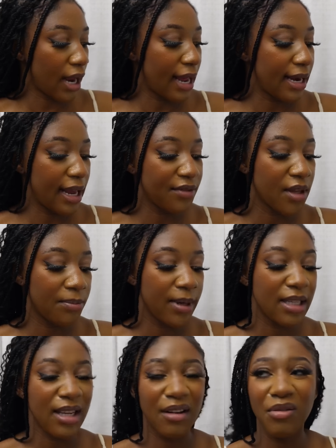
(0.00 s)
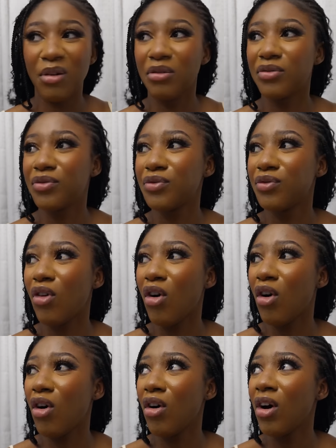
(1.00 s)
i left the place at
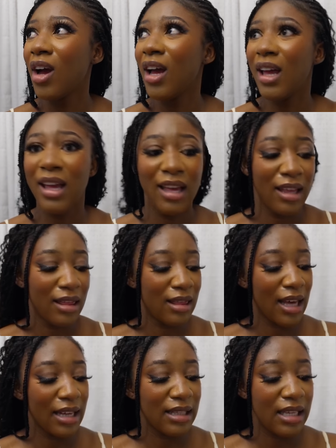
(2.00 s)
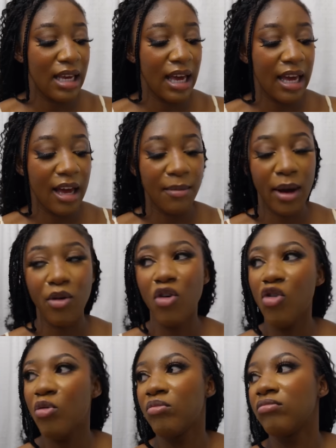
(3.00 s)
4 30 a.m i go
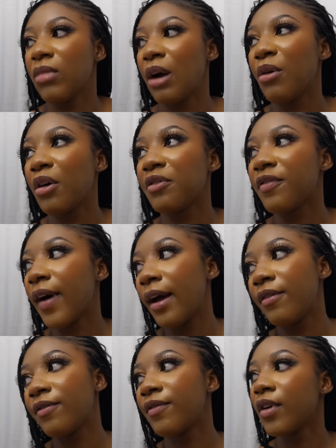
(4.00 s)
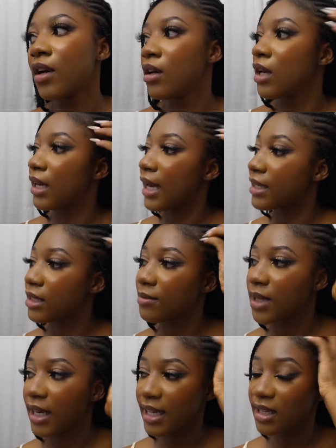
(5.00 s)
home around 5 and i
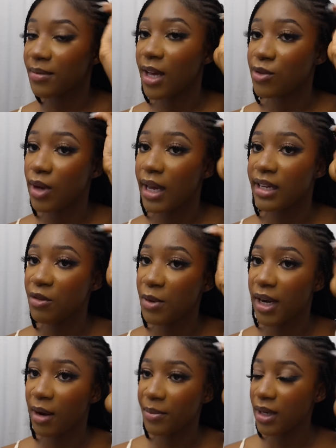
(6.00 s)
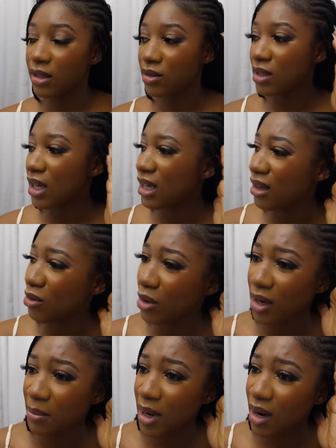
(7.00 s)
slept at that time that's why i didn't wake up and said, hey eh,
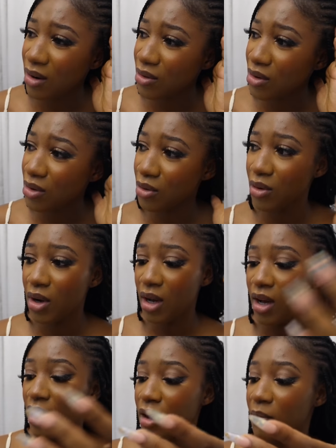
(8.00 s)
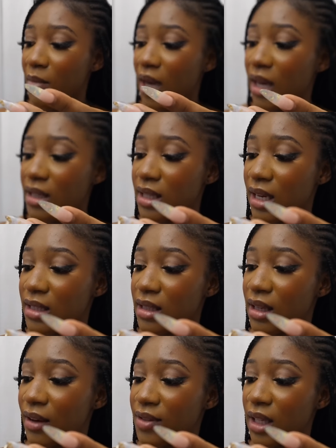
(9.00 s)
god i'm hungry oh my hands have
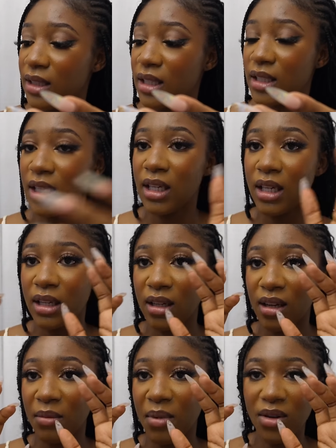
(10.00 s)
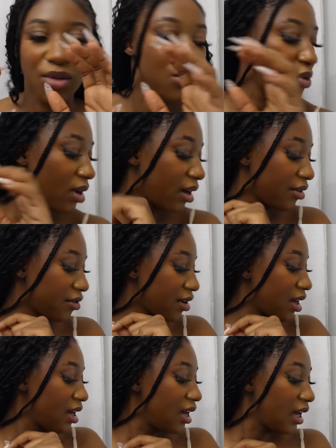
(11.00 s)
started shaking i'm so
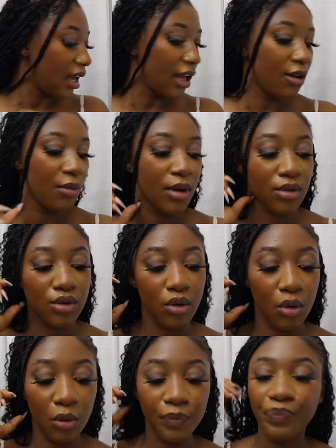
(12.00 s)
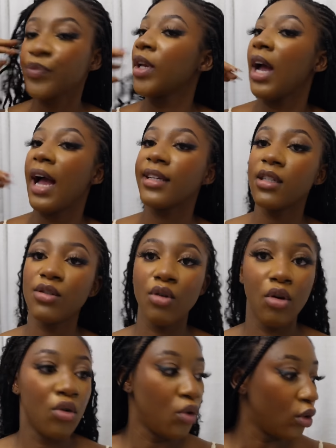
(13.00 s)
hungry anyway so i just
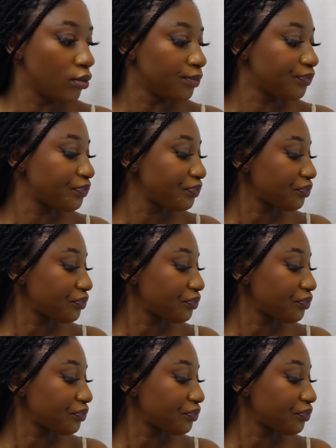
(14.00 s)
got home